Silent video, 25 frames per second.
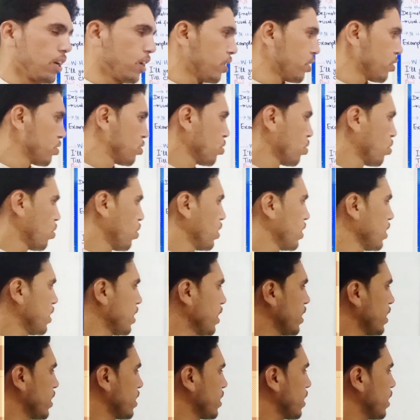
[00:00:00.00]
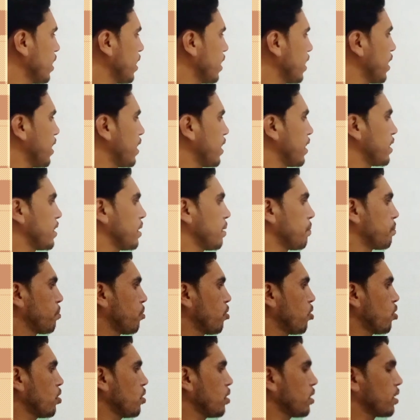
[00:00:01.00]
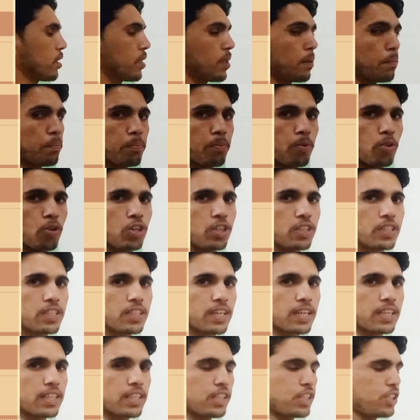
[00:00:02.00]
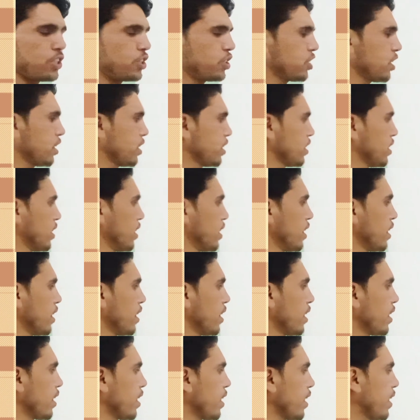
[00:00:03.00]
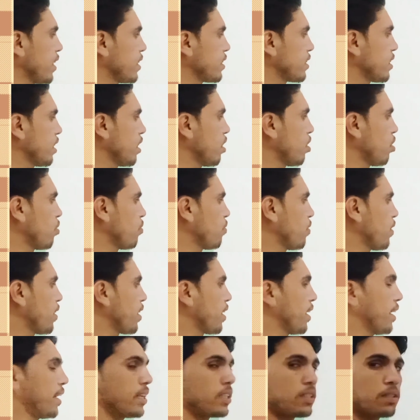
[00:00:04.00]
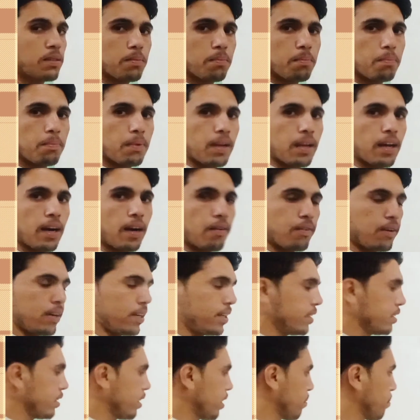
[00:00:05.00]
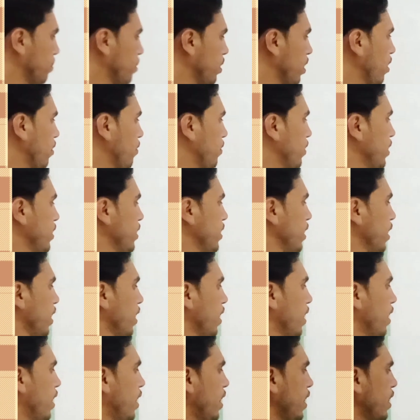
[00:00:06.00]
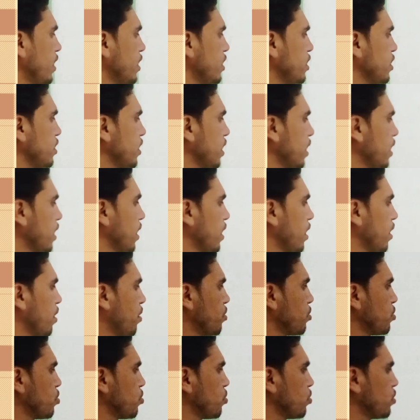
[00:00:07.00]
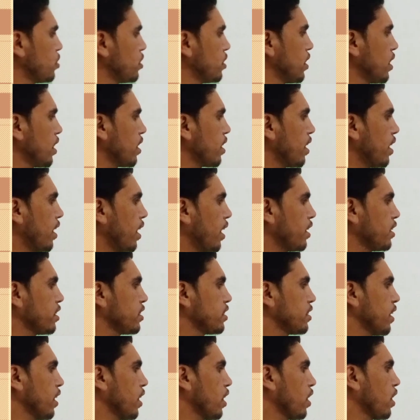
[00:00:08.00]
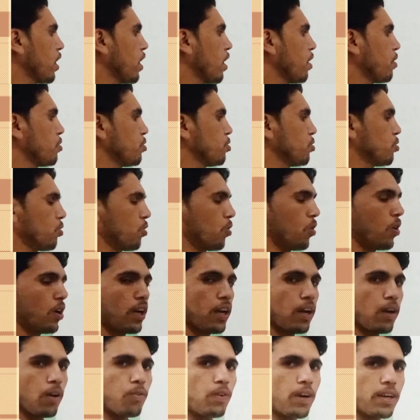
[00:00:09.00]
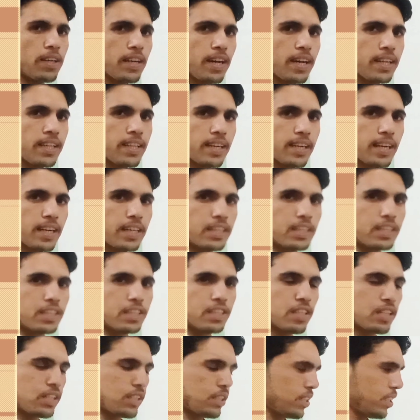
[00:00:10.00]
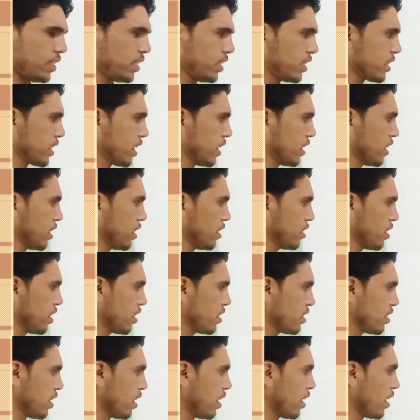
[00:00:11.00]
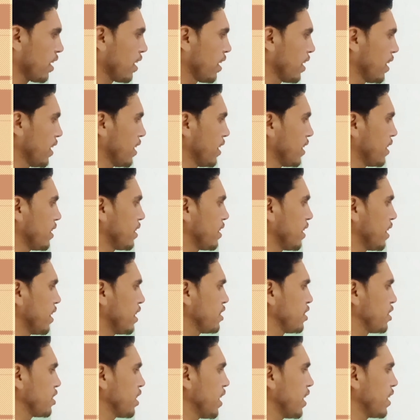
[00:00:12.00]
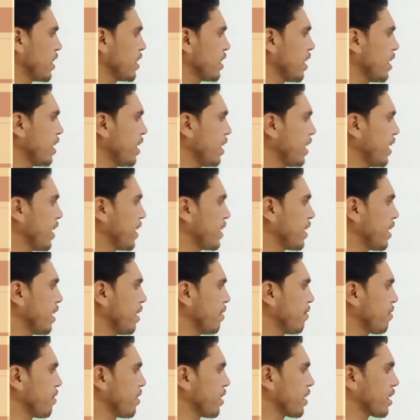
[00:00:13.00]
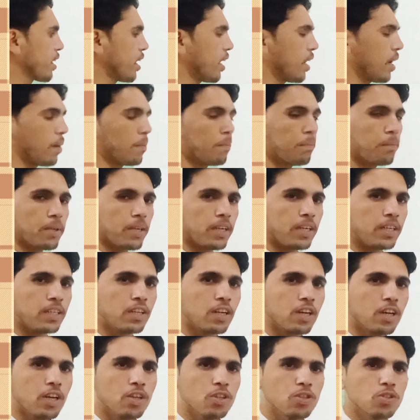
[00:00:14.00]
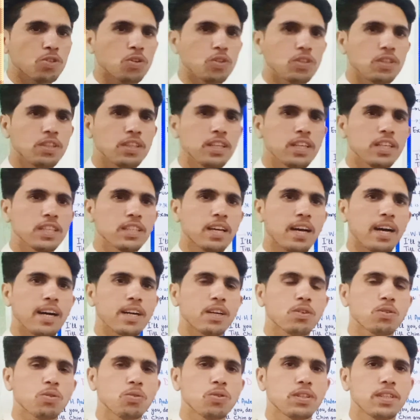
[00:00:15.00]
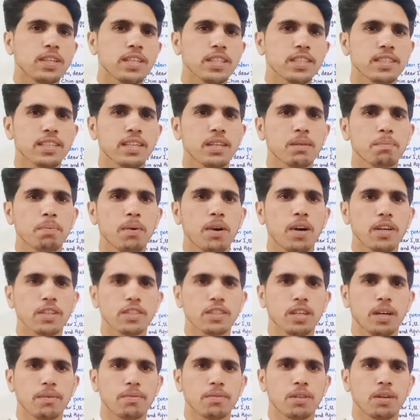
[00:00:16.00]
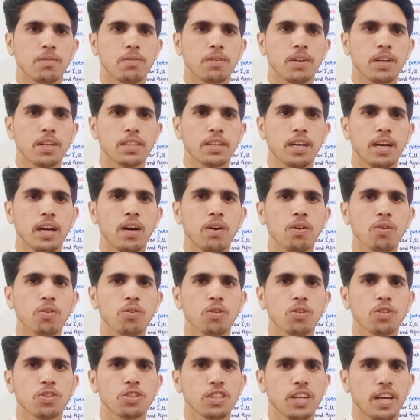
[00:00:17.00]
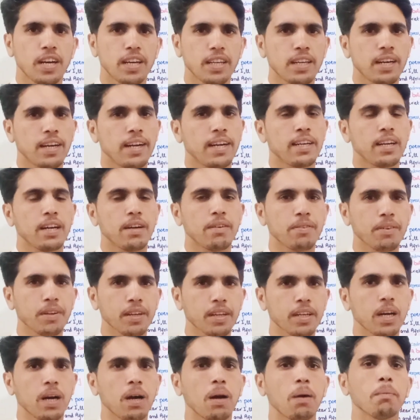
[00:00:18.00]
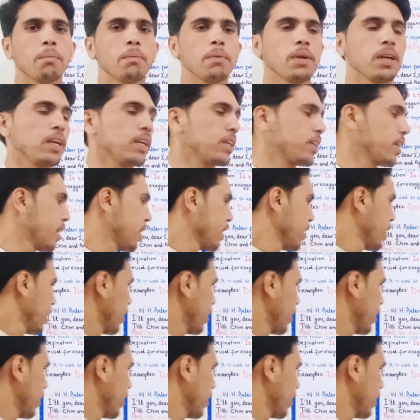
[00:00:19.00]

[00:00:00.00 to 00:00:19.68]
So here the poet conditioned his love for his beloved, her beloved. I shall love you, dear, I shall love you. What are the conditions? These conditions are till China and Africa meet. So these are two distant parts of the world. How could China and Africa meet?